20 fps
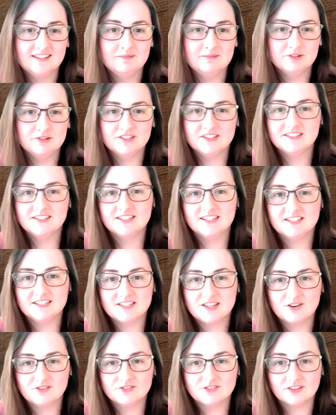Number 6 is
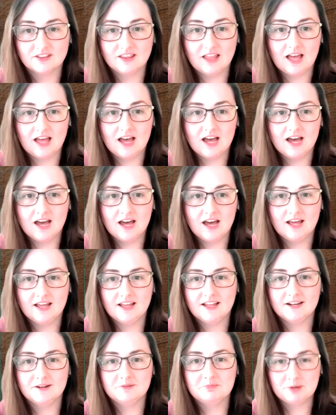there's a
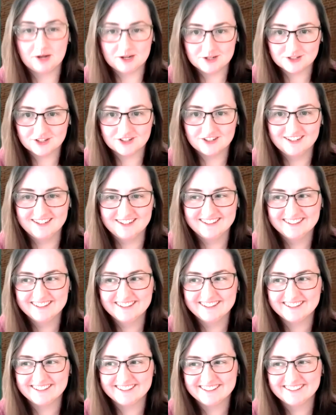lot of pressure.
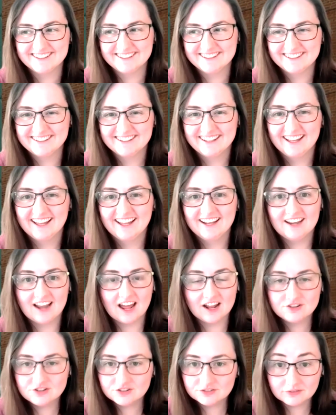
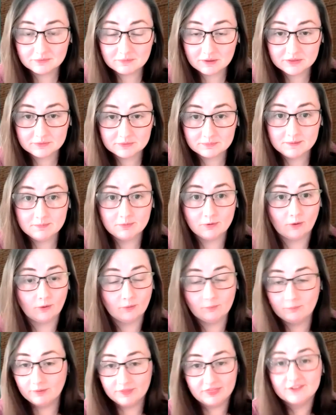Not just from other
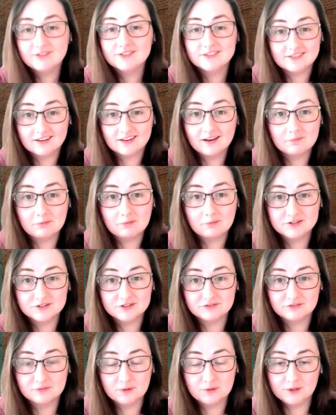people, but there's a ton of
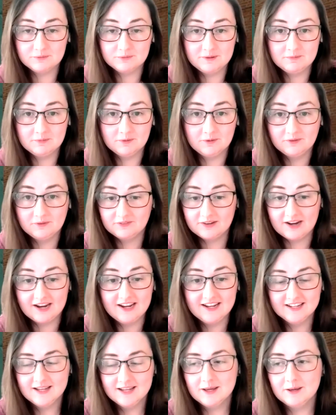pressure from other people,
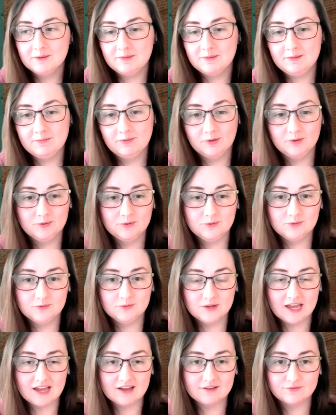right? People who
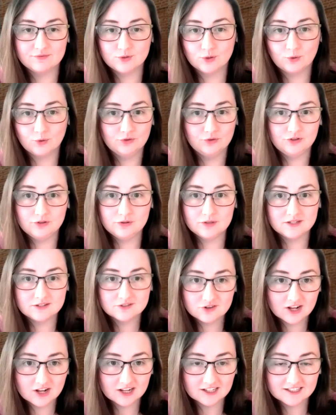have told you that
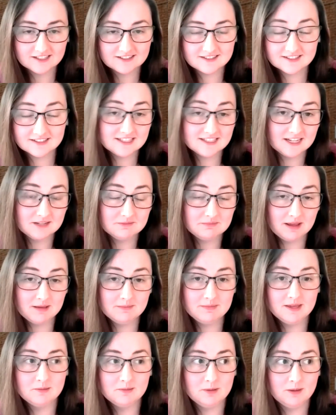you're not going to succeed,
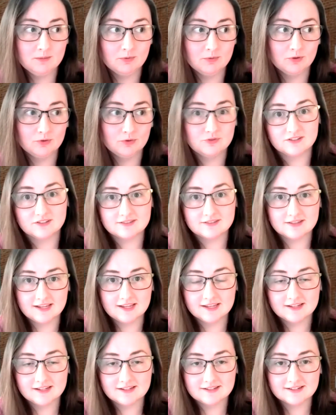maybe. People who just
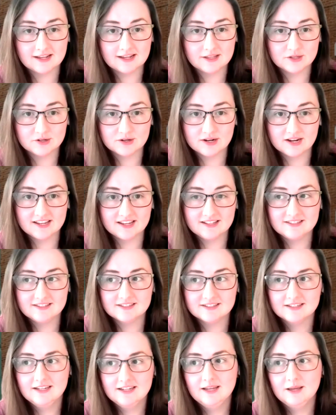think it inside their
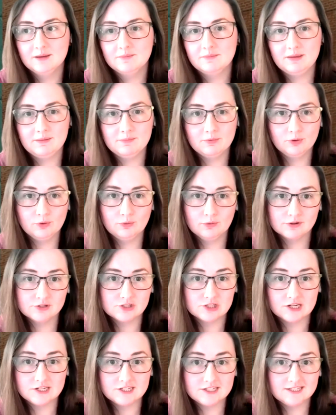heads. People who are
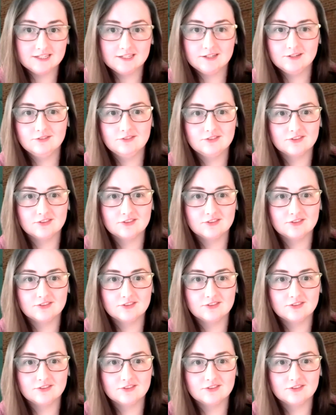judging you.